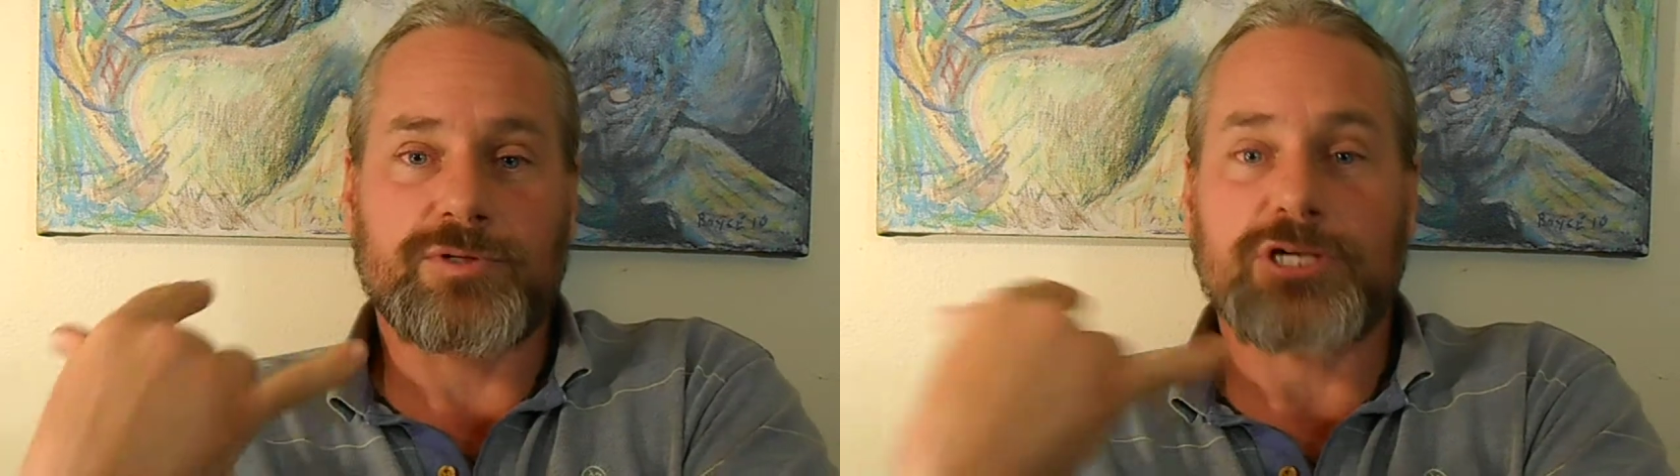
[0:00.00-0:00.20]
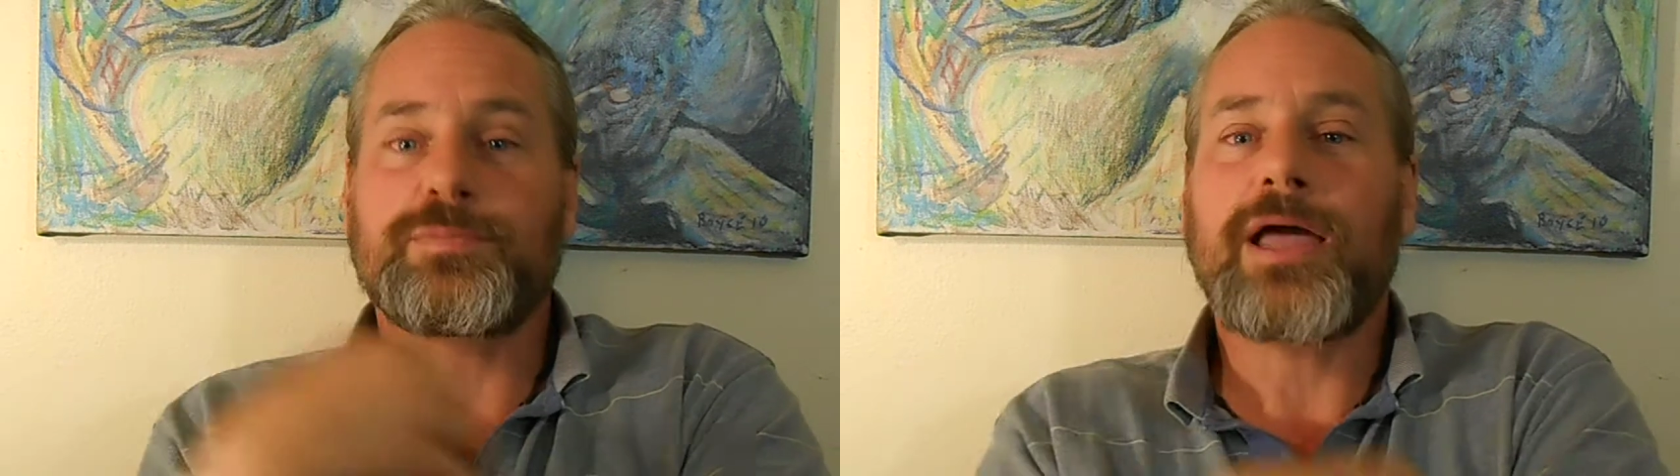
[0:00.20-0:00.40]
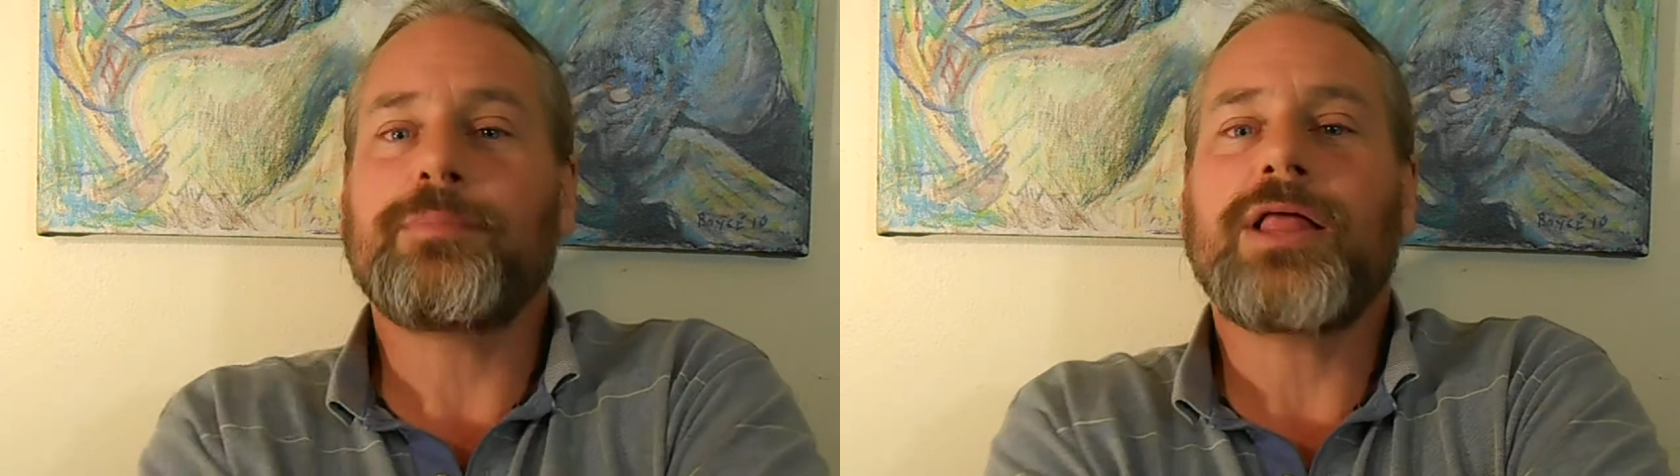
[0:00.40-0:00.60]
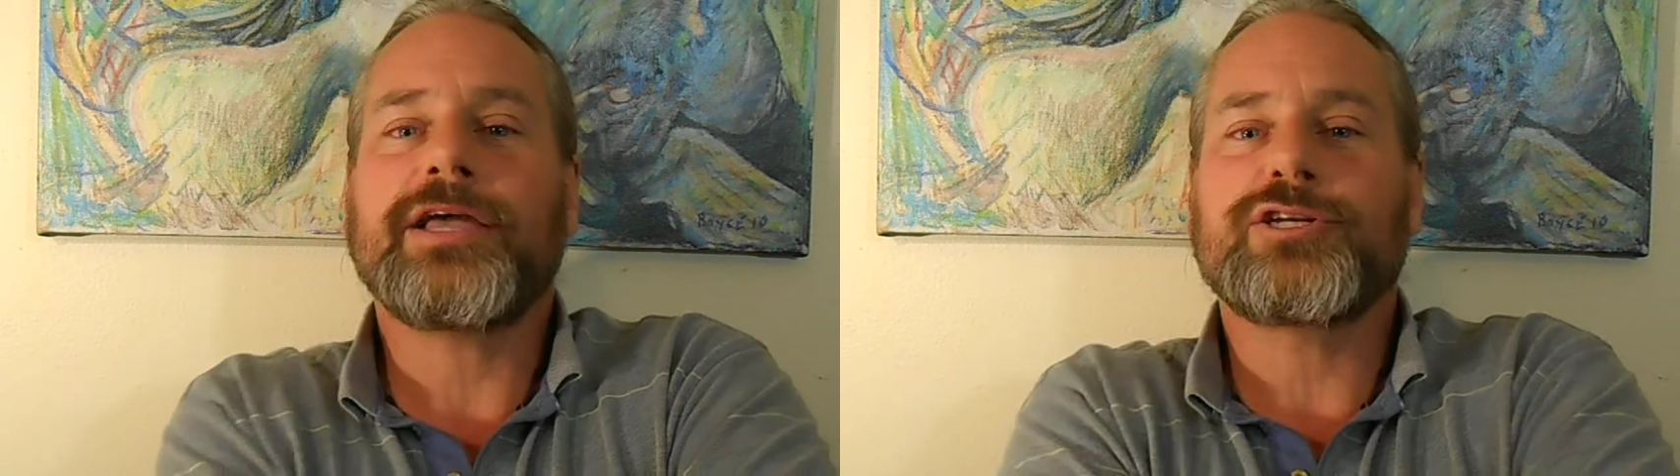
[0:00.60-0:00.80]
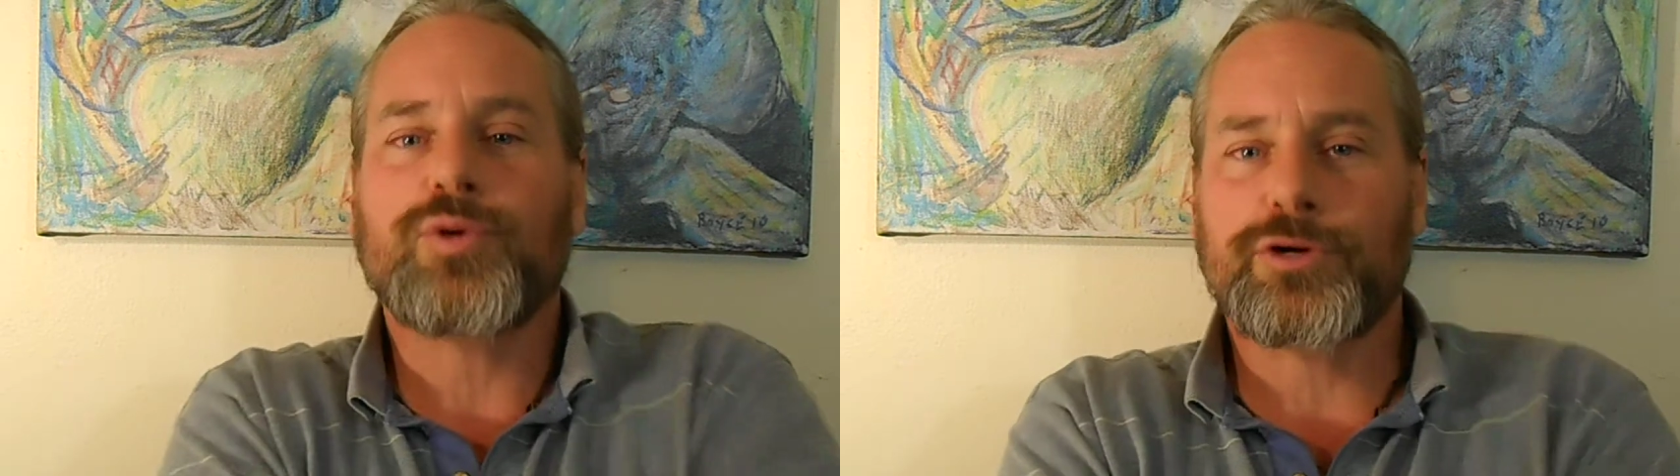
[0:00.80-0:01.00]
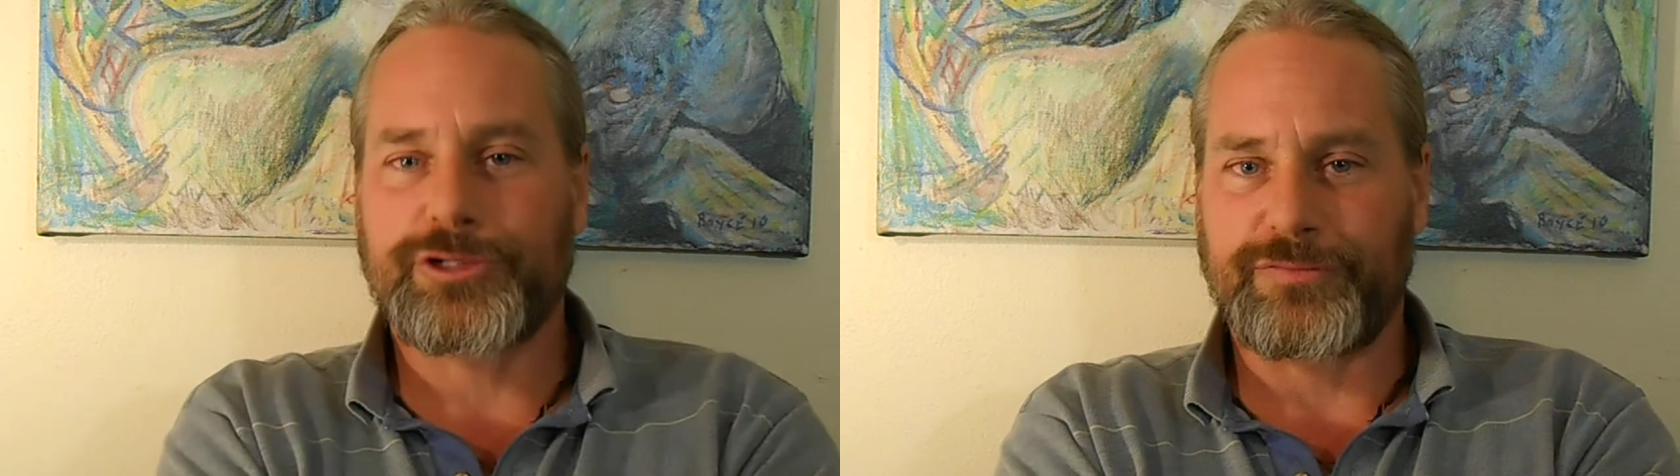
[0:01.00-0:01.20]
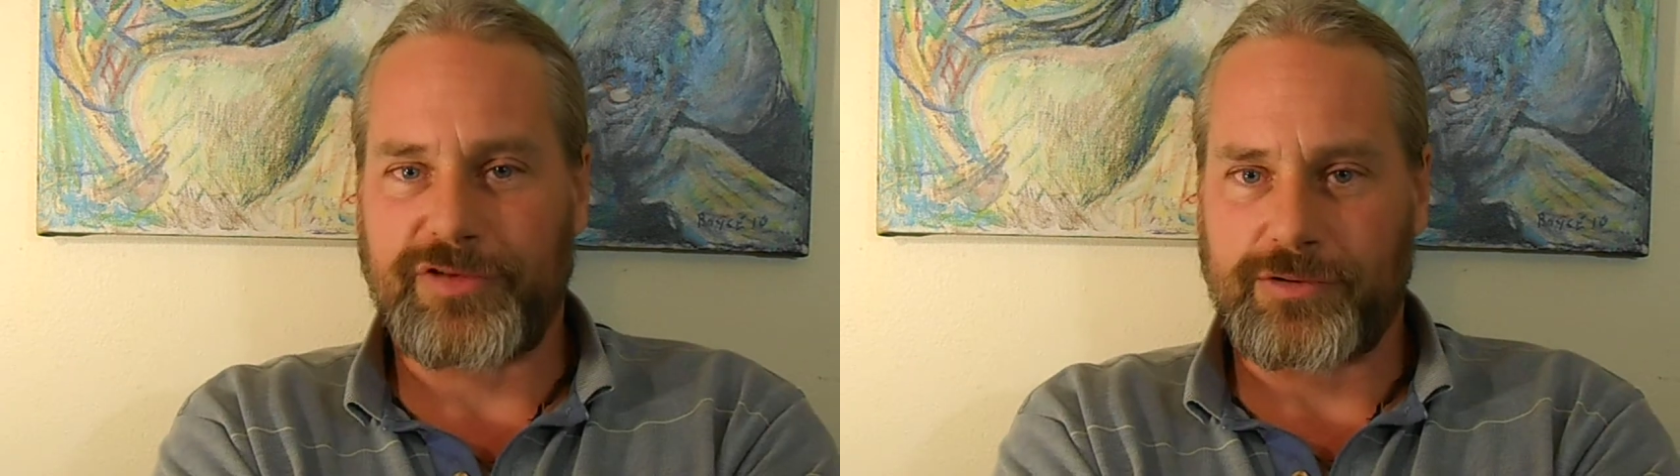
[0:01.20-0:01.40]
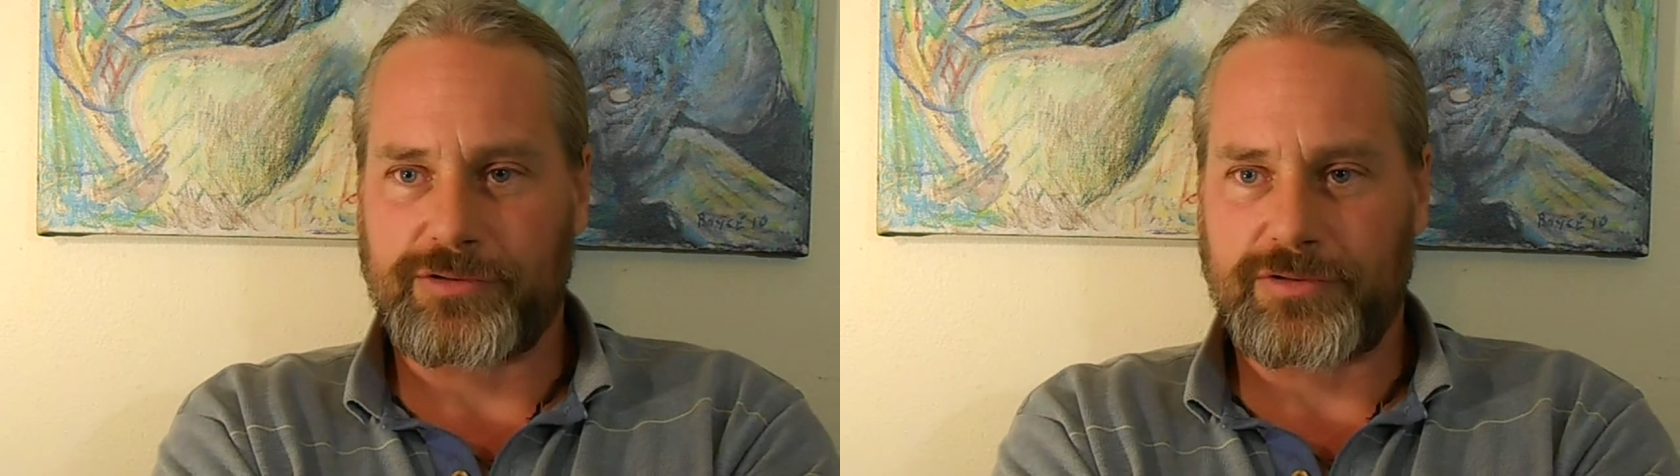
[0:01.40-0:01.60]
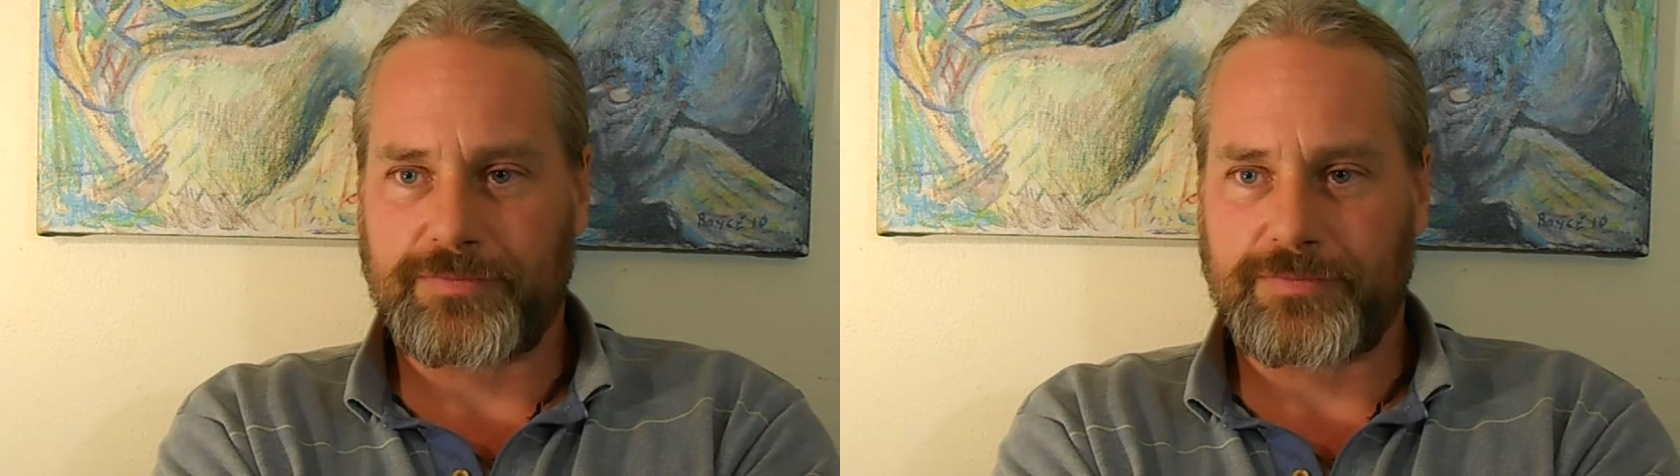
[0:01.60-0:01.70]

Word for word: just by applying a torsion field.